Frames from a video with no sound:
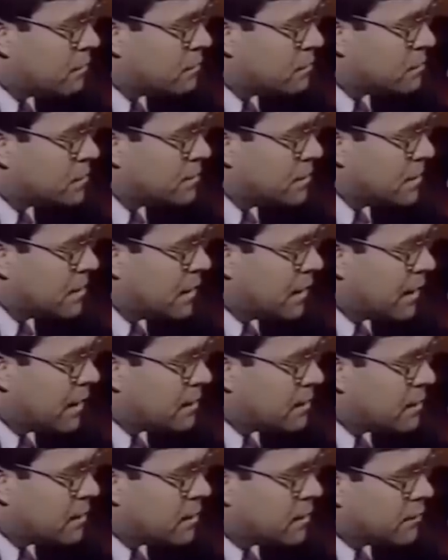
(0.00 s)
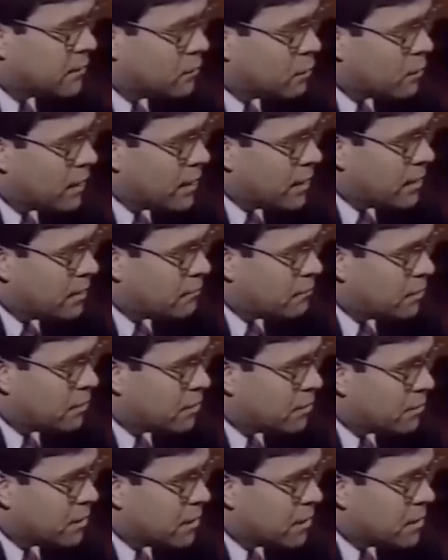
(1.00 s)
to be candid, on the waiting
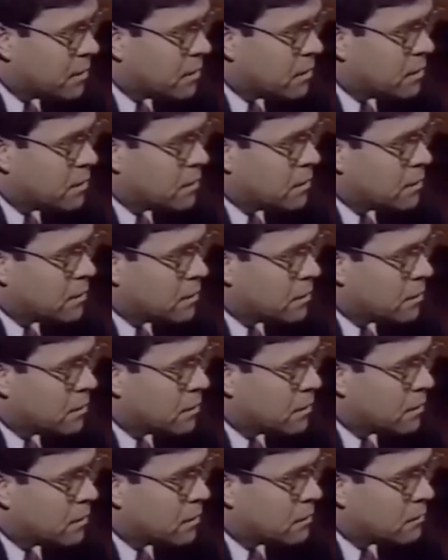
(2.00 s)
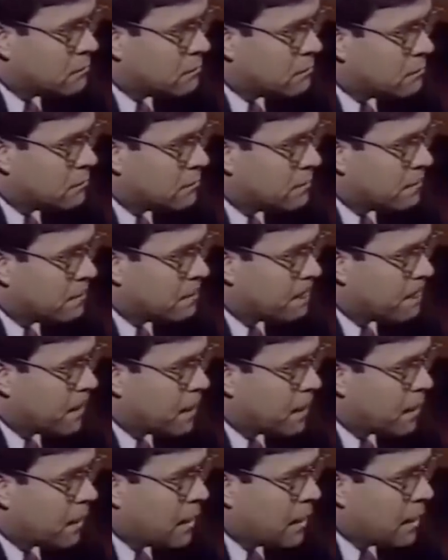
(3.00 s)
period,
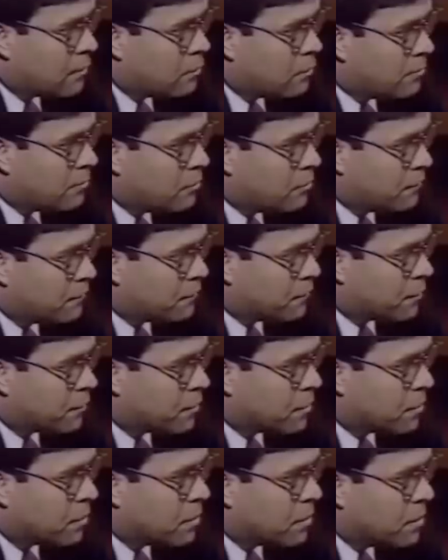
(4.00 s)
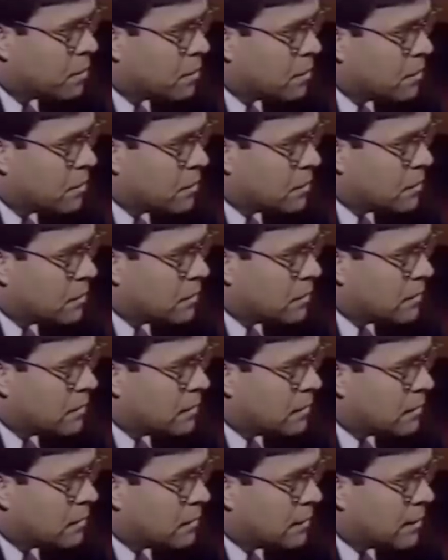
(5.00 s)
I would prefer
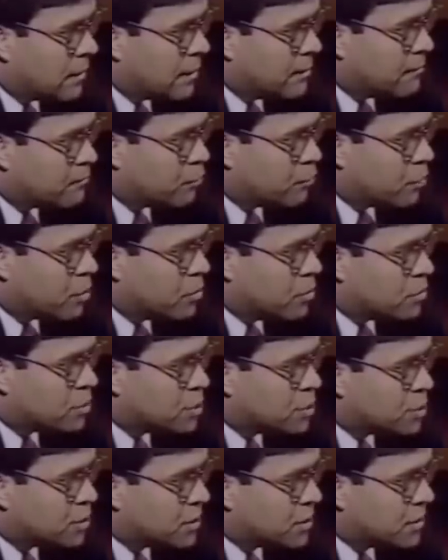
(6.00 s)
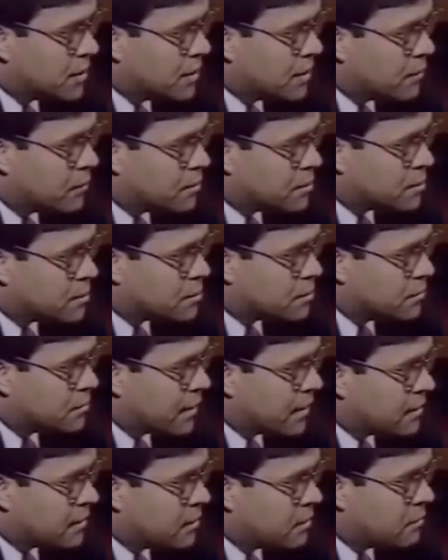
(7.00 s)
an approach that was
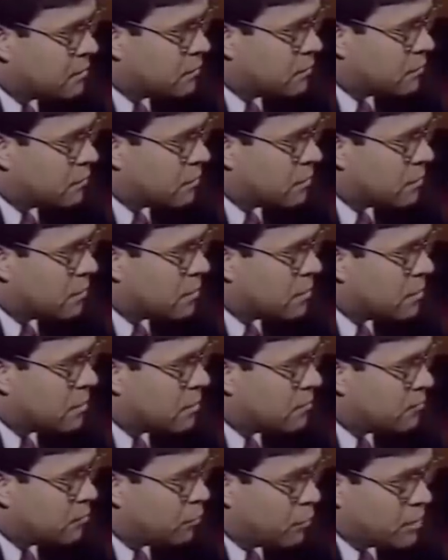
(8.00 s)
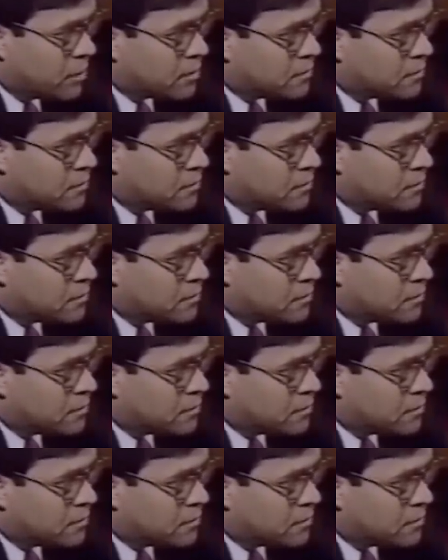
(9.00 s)
directed toward point